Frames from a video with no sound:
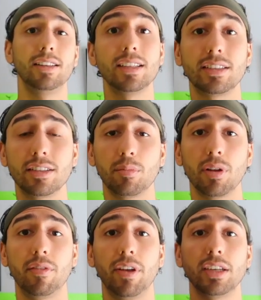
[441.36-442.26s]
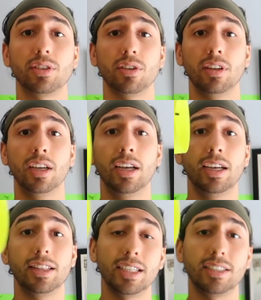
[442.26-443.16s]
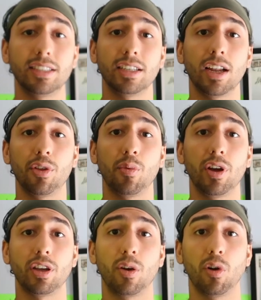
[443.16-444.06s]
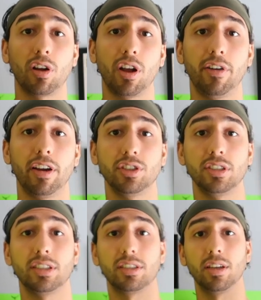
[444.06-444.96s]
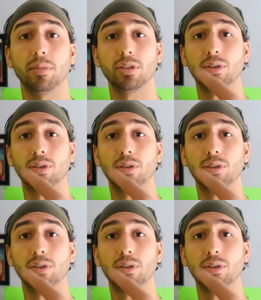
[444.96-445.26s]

this is a blood vessel. This is another way you can work on your energy system.